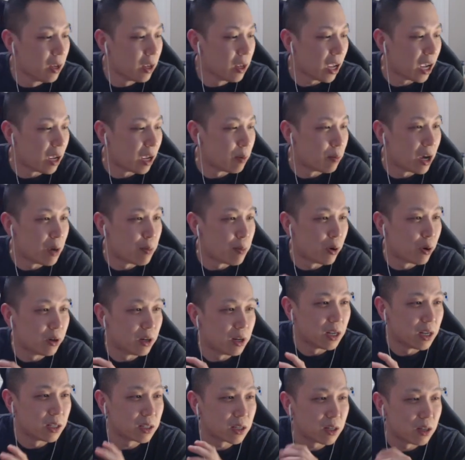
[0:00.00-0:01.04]
and my opponent
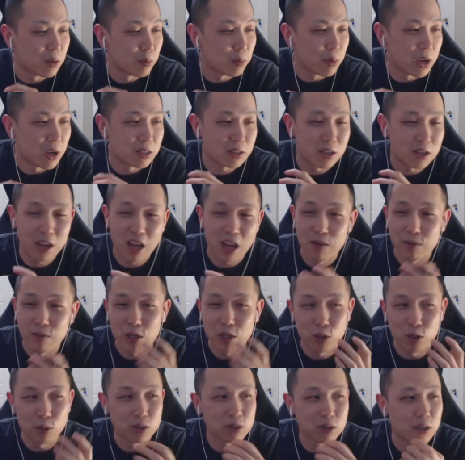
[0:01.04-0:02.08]
going to basically have a
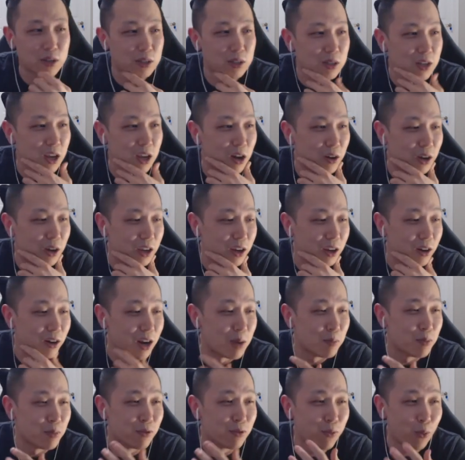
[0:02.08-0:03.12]
useless Dialga here,
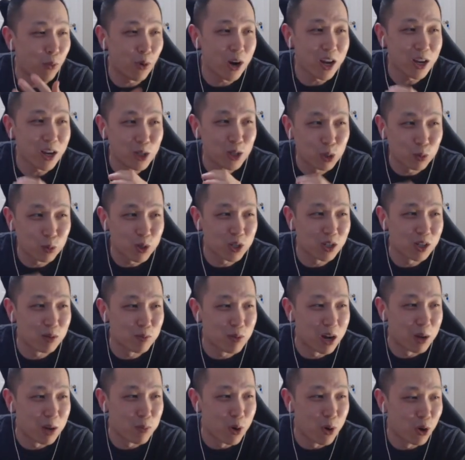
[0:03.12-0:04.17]
and before I can switch in
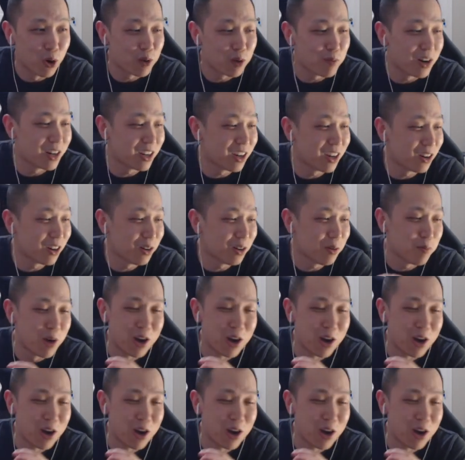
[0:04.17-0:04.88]
my Pokemon here,